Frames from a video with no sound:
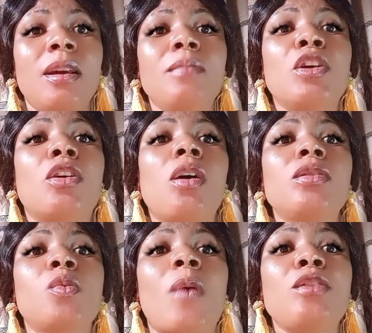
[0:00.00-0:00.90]

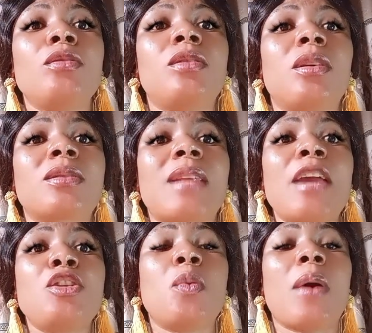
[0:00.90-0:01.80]
Because when you dog
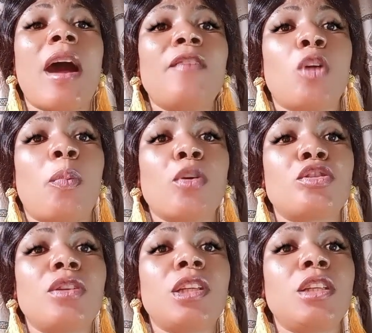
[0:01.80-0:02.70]
style, you will have the
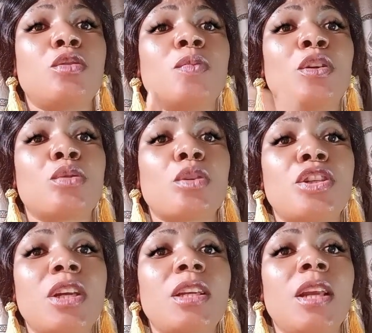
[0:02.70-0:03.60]
opportunity to be
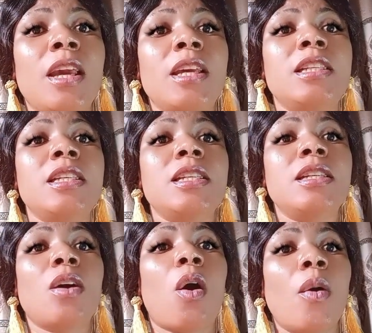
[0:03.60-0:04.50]
touching
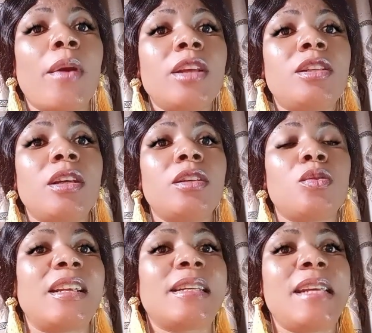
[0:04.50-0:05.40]
the oranges,
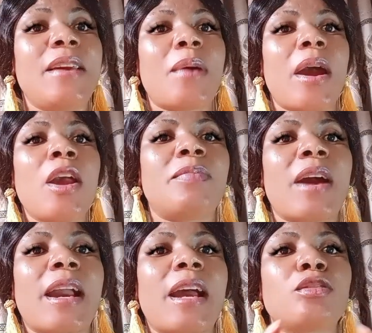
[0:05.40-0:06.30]
clickly area, the
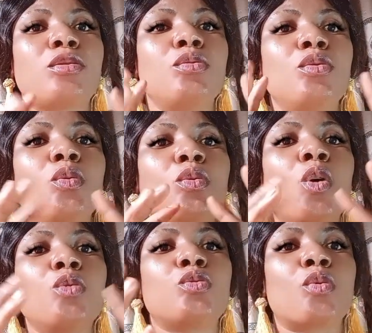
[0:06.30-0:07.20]
brackets, to know
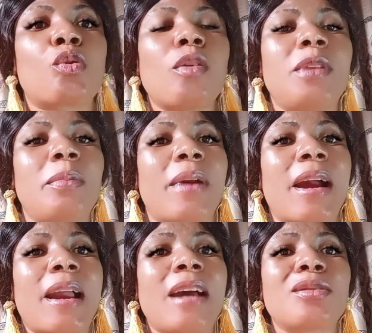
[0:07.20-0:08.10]
to rub the
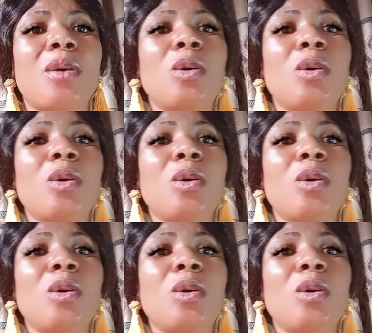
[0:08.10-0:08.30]
brackets.